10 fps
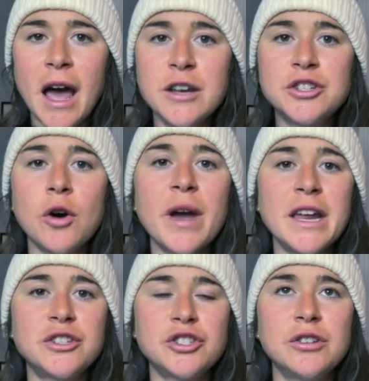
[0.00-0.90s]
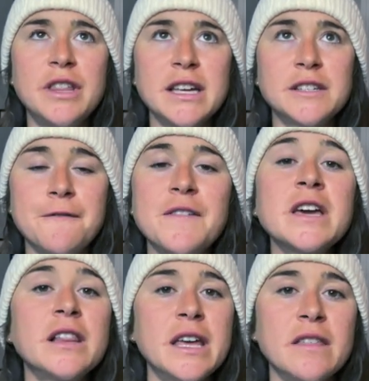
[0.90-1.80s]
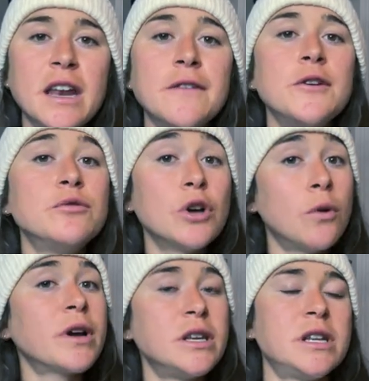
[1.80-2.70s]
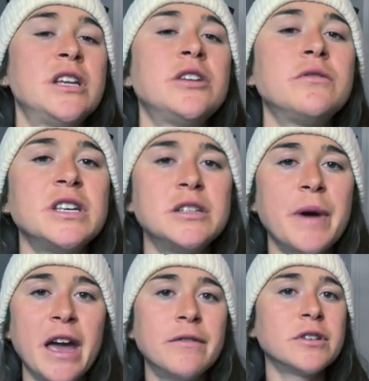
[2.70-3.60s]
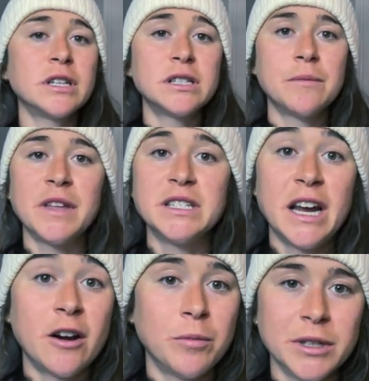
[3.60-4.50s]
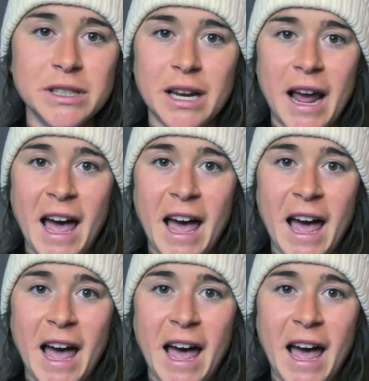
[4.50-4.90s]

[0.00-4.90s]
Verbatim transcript: And so it's this feeling that if you don't continue these behaviors, that something terrible is going